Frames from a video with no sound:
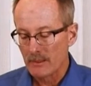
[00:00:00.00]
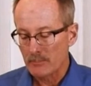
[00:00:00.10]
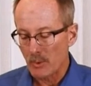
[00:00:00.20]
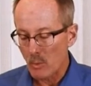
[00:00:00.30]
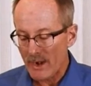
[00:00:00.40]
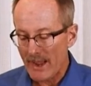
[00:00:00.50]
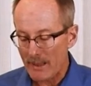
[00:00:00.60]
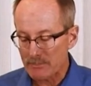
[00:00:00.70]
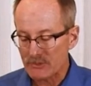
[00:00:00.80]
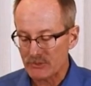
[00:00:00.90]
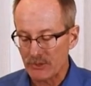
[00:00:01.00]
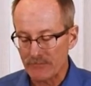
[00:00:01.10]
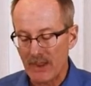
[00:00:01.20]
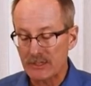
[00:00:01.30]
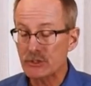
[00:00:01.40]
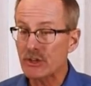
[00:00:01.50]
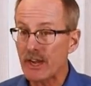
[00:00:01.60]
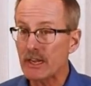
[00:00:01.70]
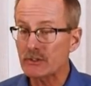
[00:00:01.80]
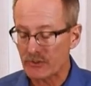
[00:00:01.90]
But what happens if I
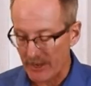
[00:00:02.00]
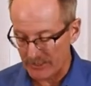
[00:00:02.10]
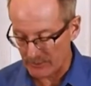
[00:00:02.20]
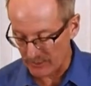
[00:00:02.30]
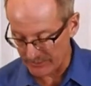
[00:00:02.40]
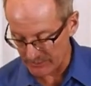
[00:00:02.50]
change the hydraulic